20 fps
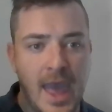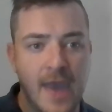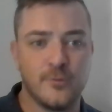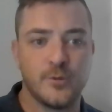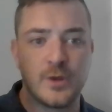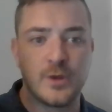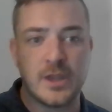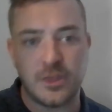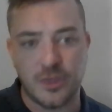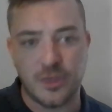
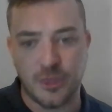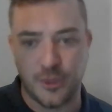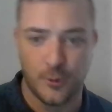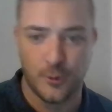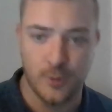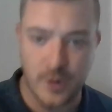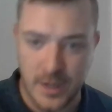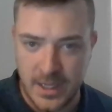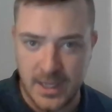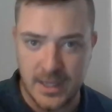every
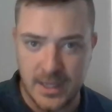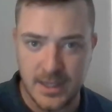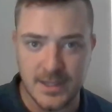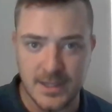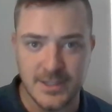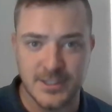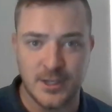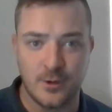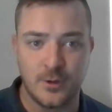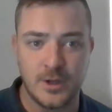3
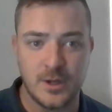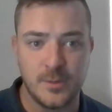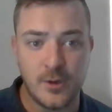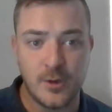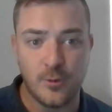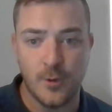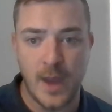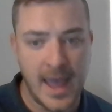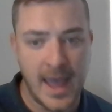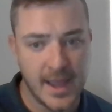is going to
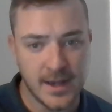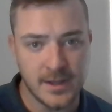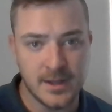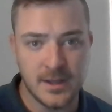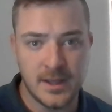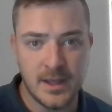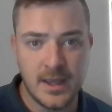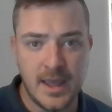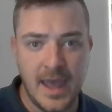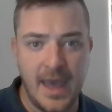be red.
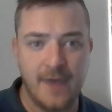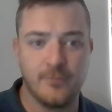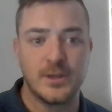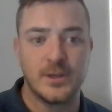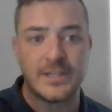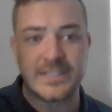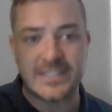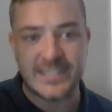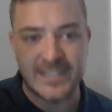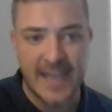
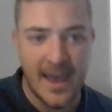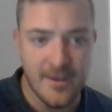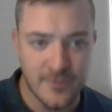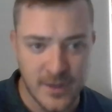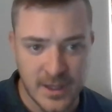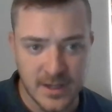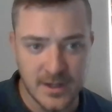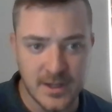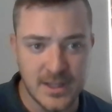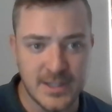Every
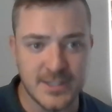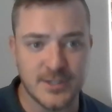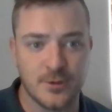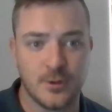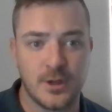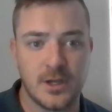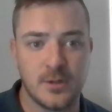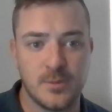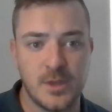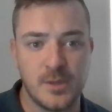7 is
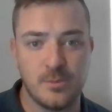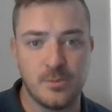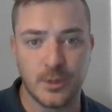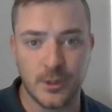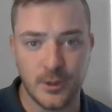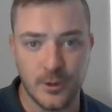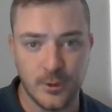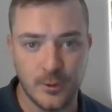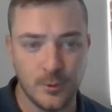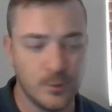going to be
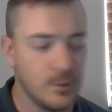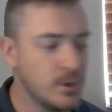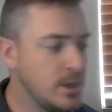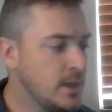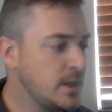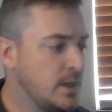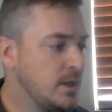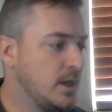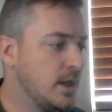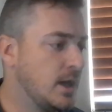blue.
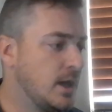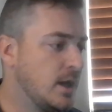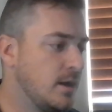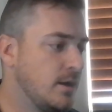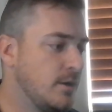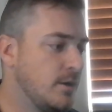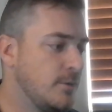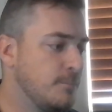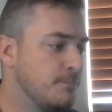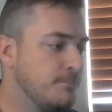
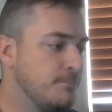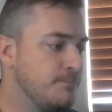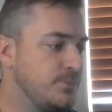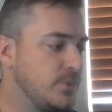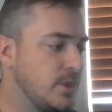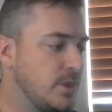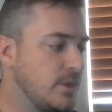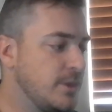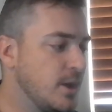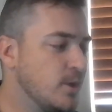
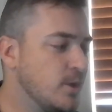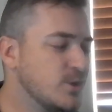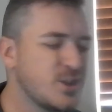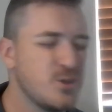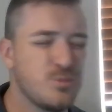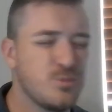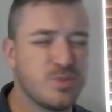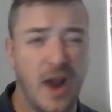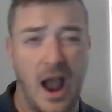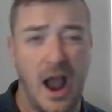
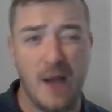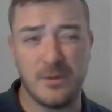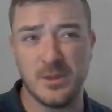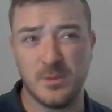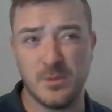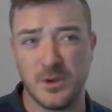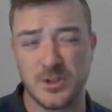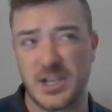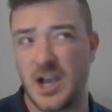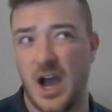Those are
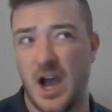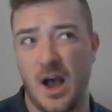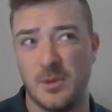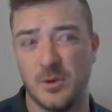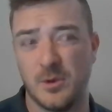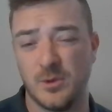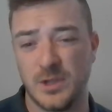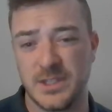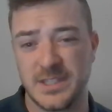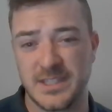probably the most
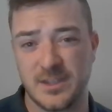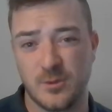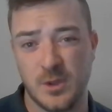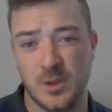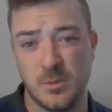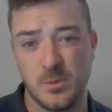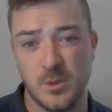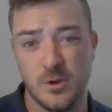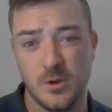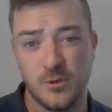common ones that
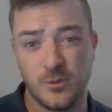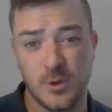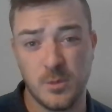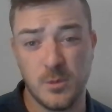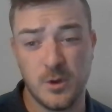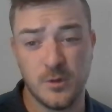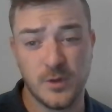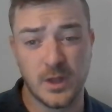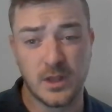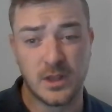we move. We
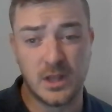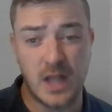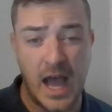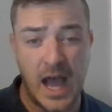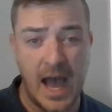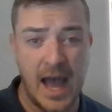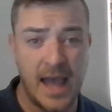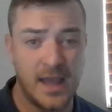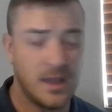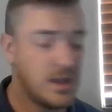move a
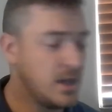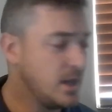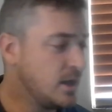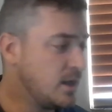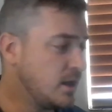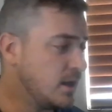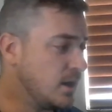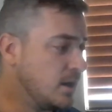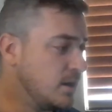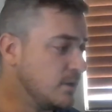lot
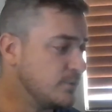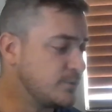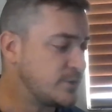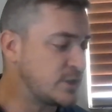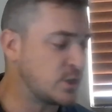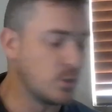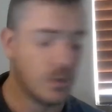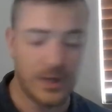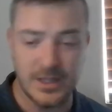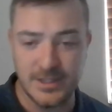of
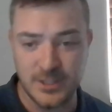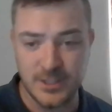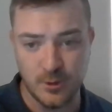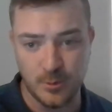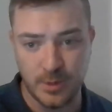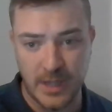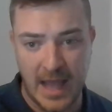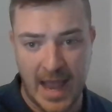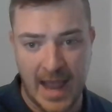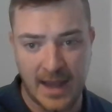
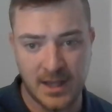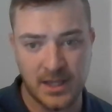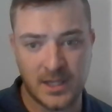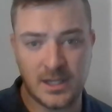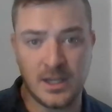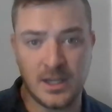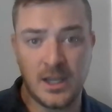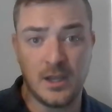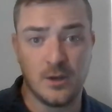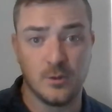22
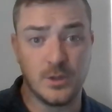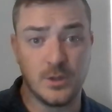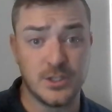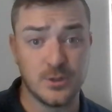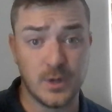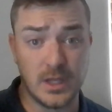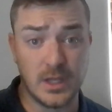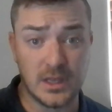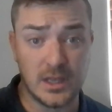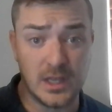black. We
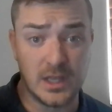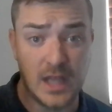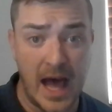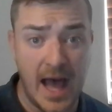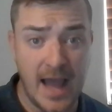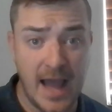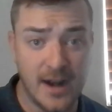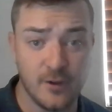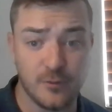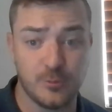do a
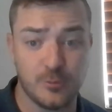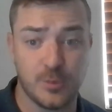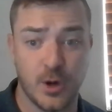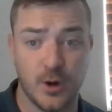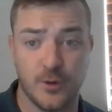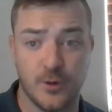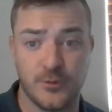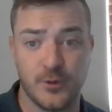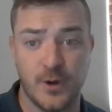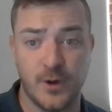lot of
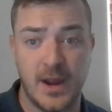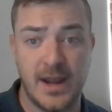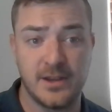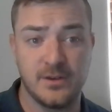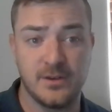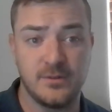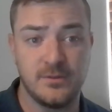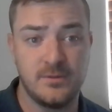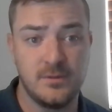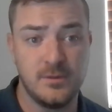
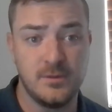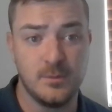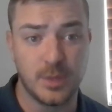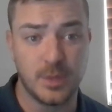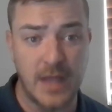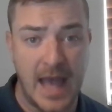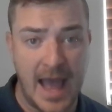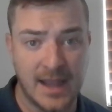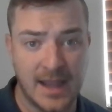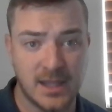perforated
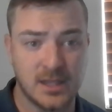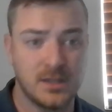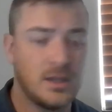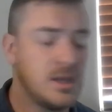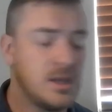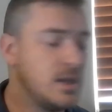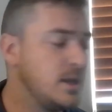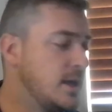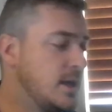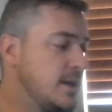black,
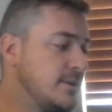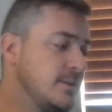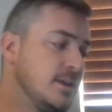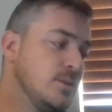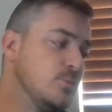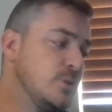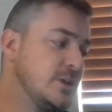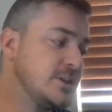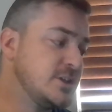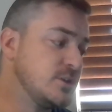and
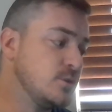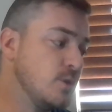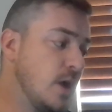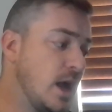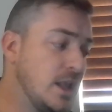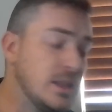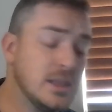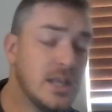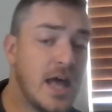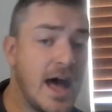then we
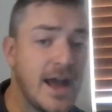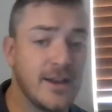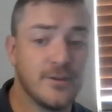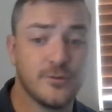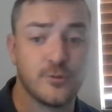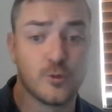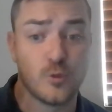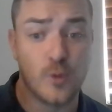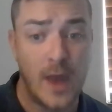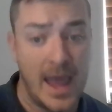do a lot
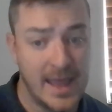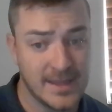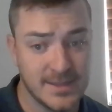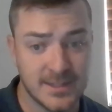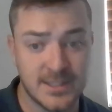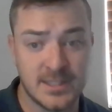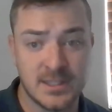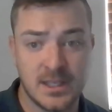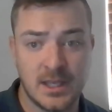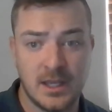of
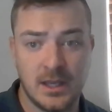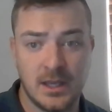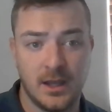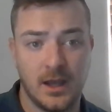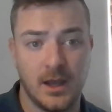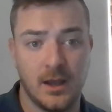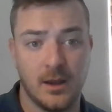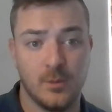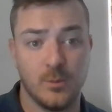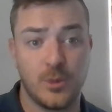reds.
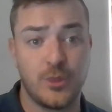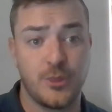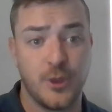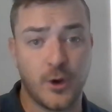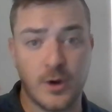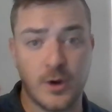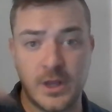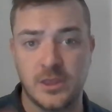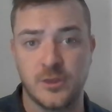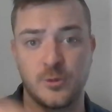
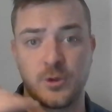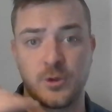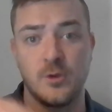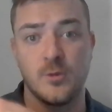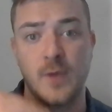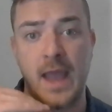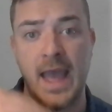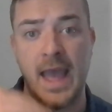33